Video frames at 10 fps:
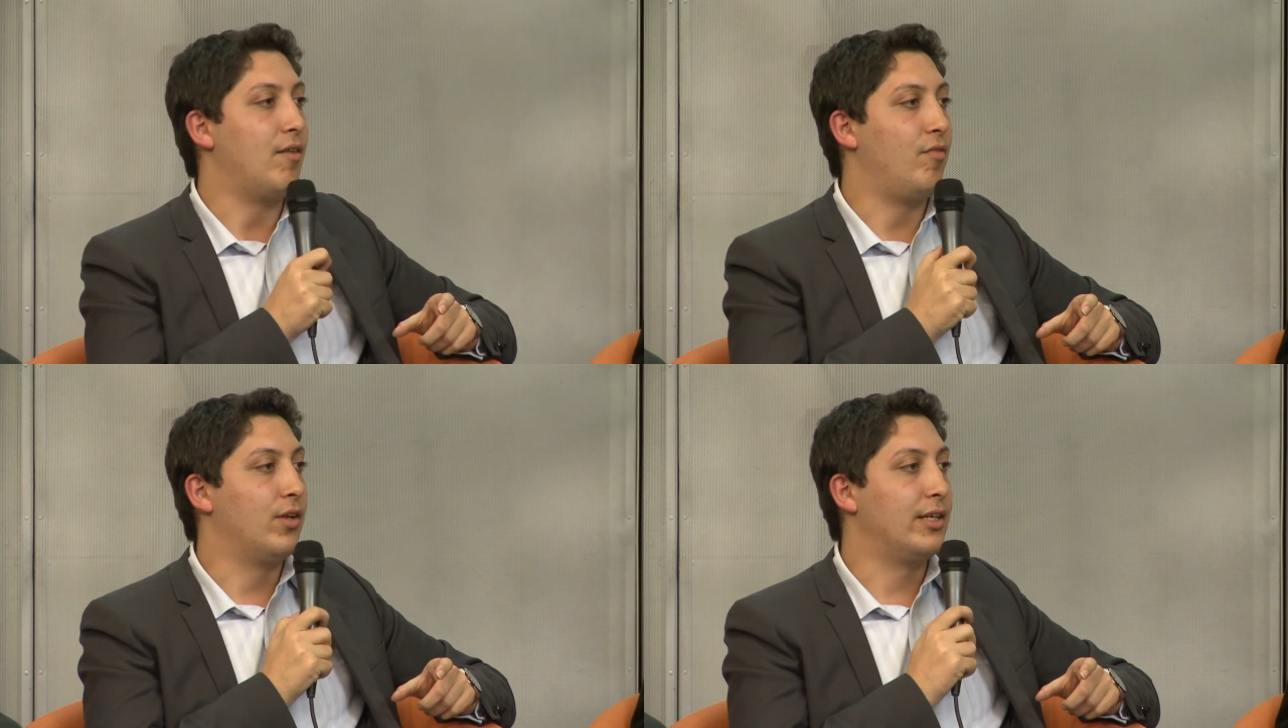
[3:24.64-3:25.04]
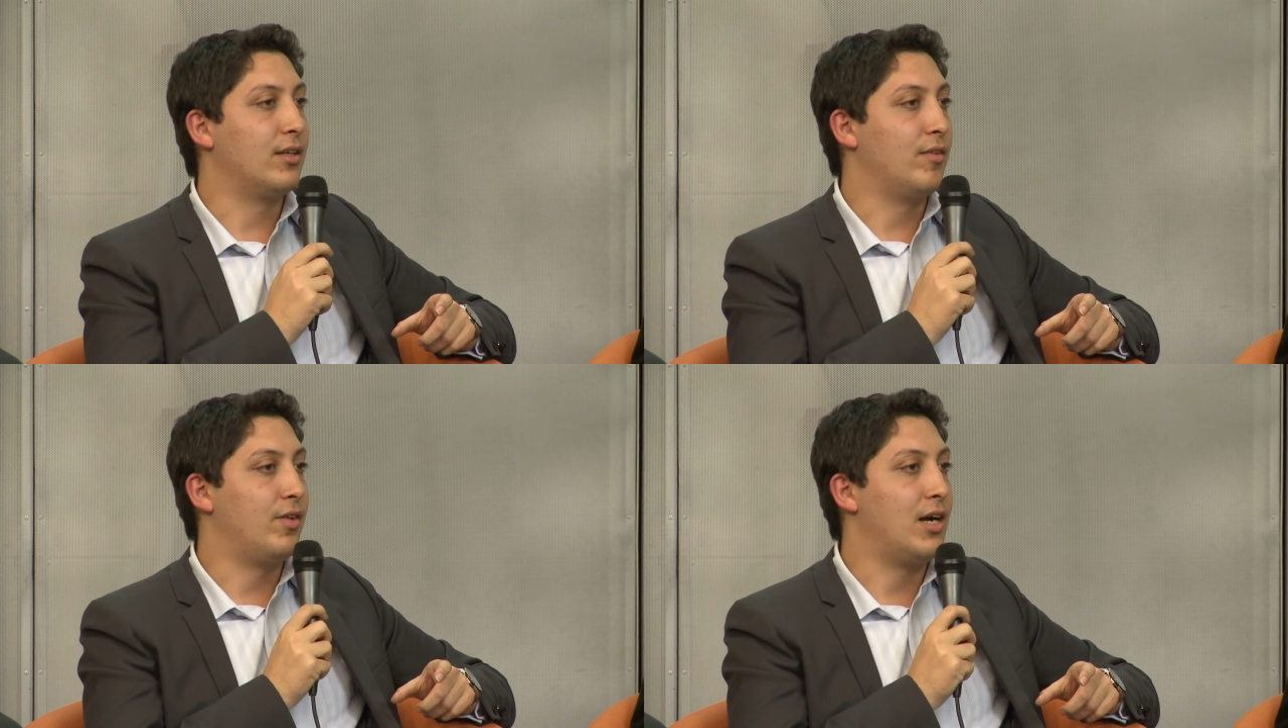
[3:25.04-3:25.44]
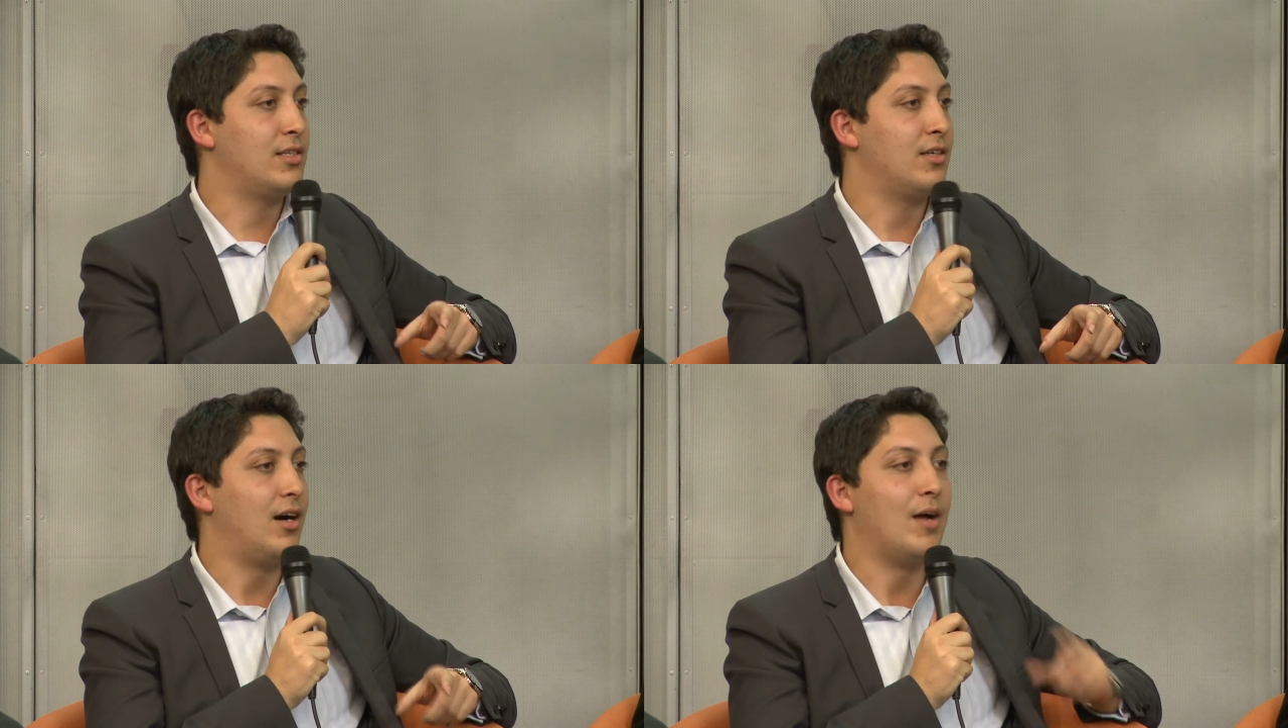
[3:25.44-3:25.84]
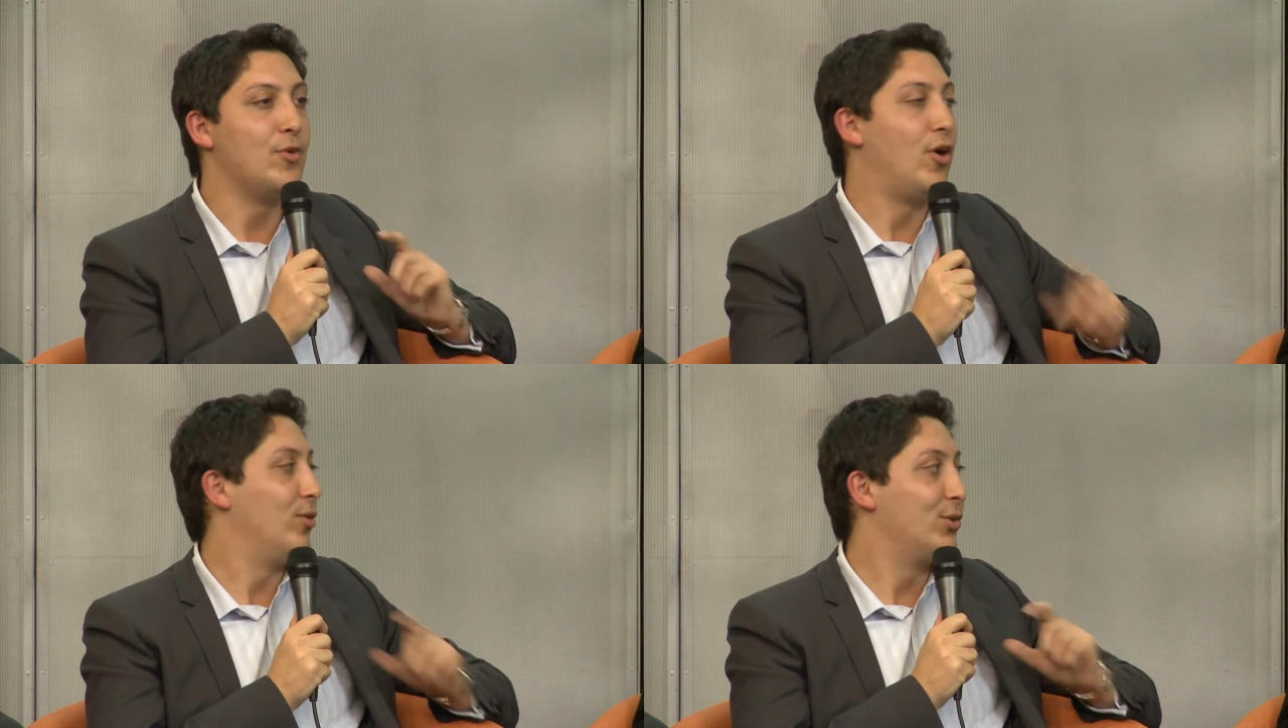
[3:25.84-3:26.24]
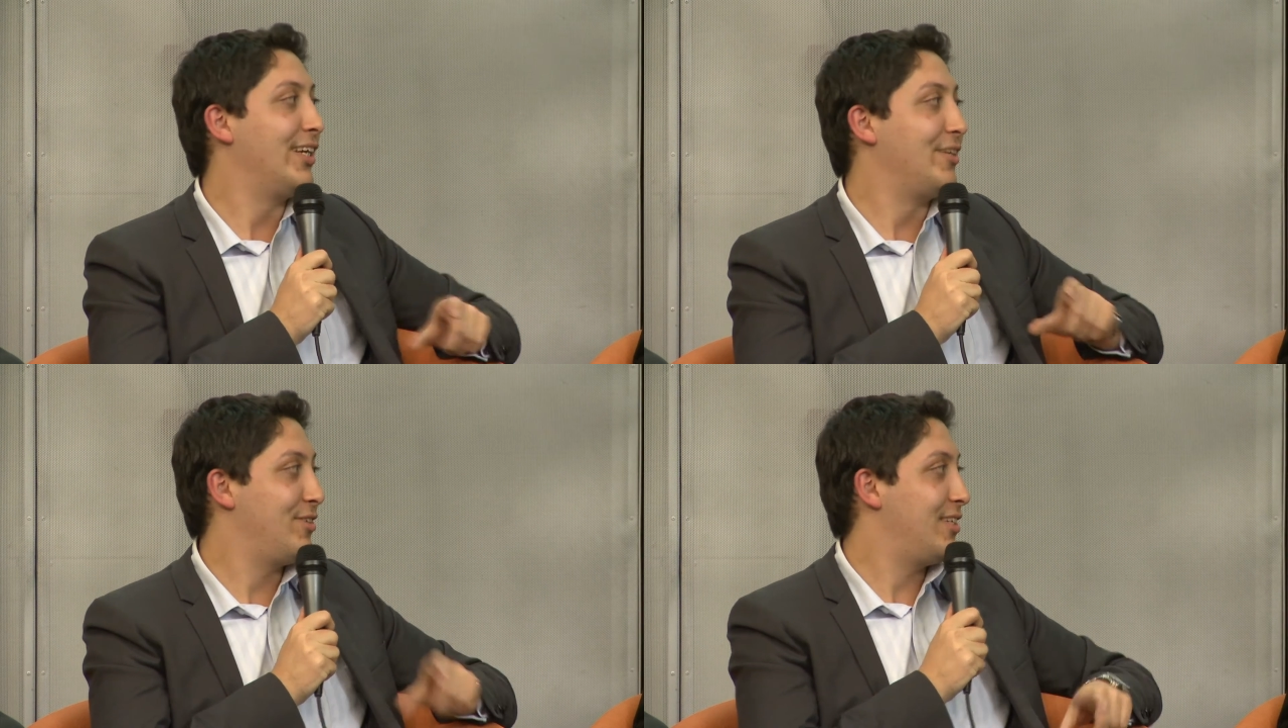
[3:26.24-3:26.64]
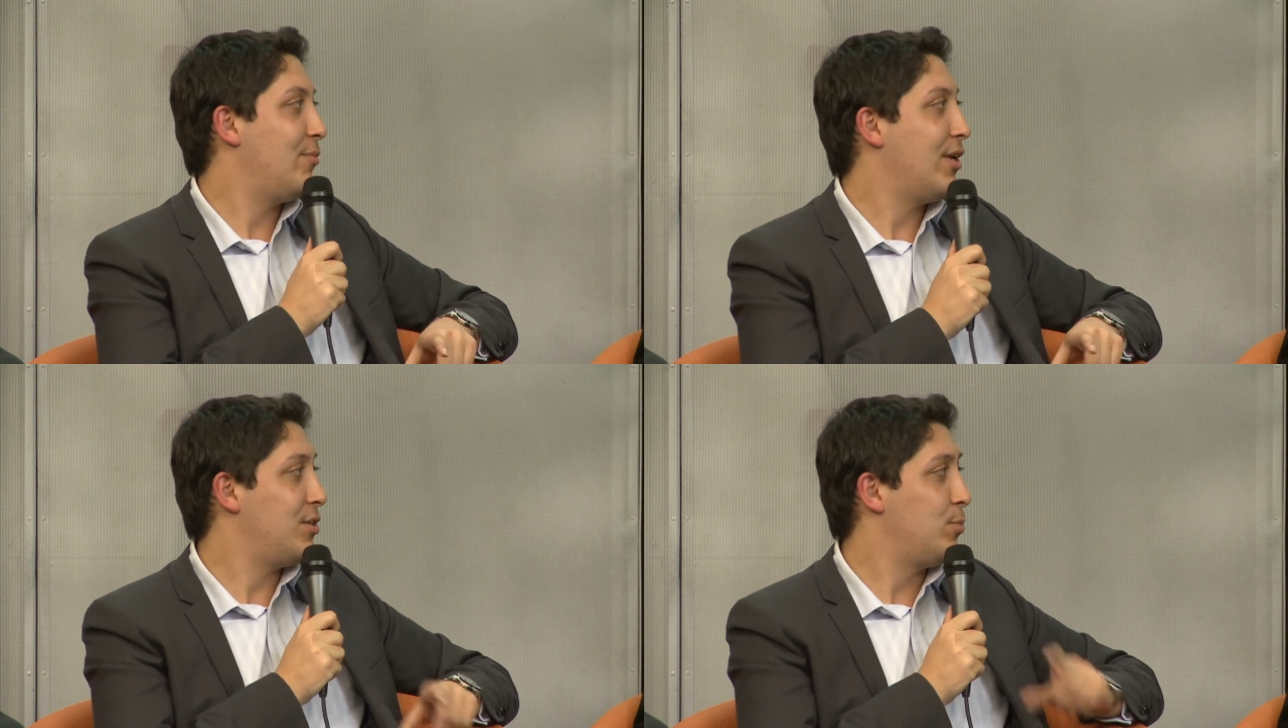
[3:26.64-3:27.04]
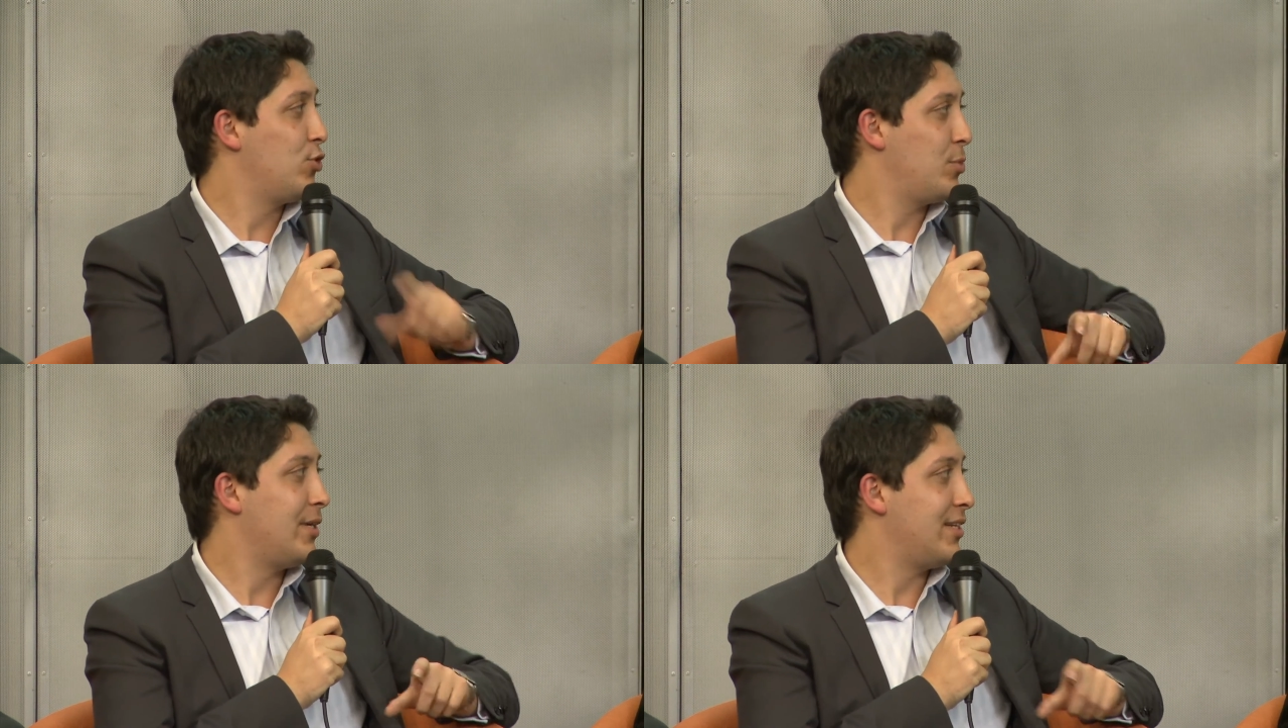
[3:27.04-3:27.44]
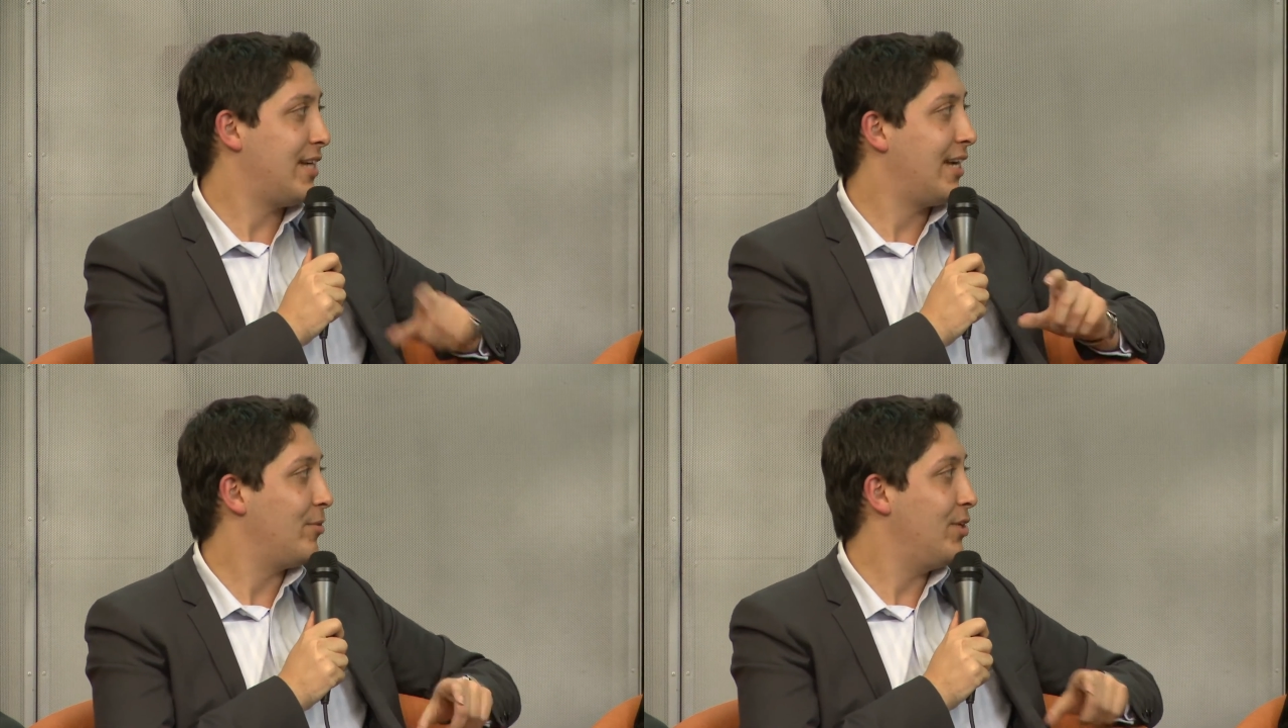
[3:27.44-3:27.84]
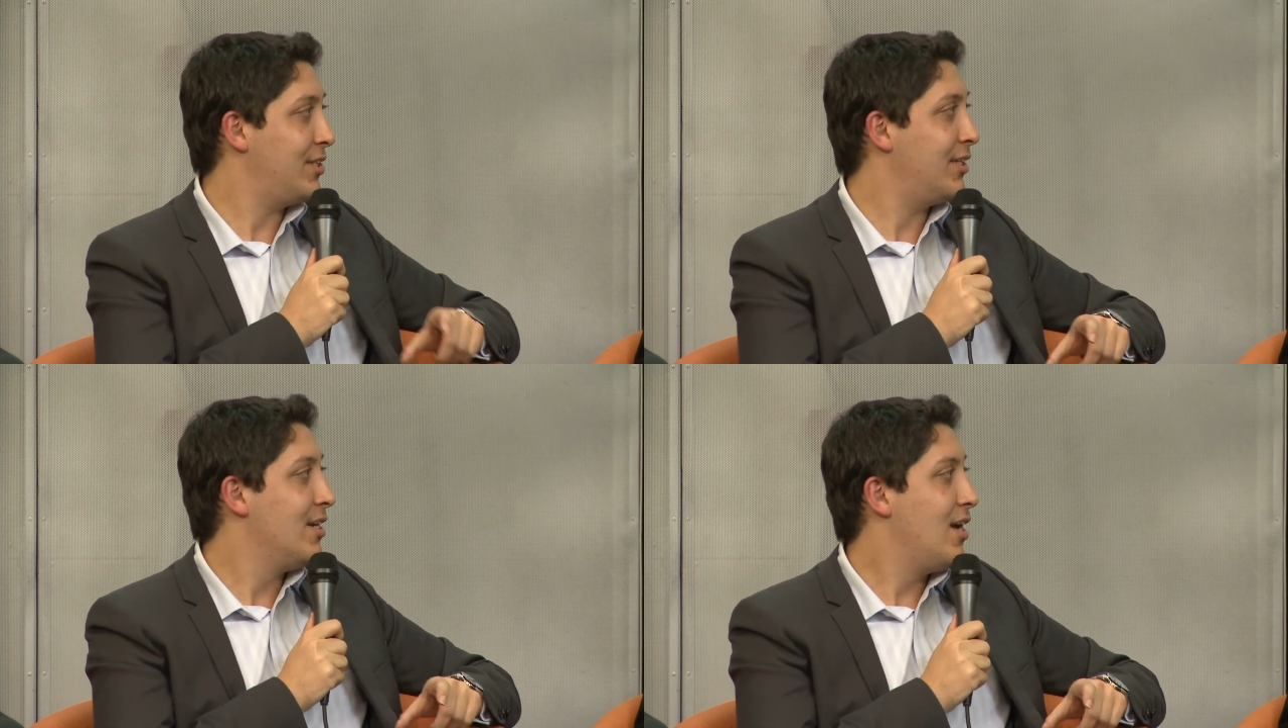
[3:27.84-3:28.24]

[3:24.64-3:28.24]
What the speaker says: for legal advice, I'm not looking for someone to push me to take risk.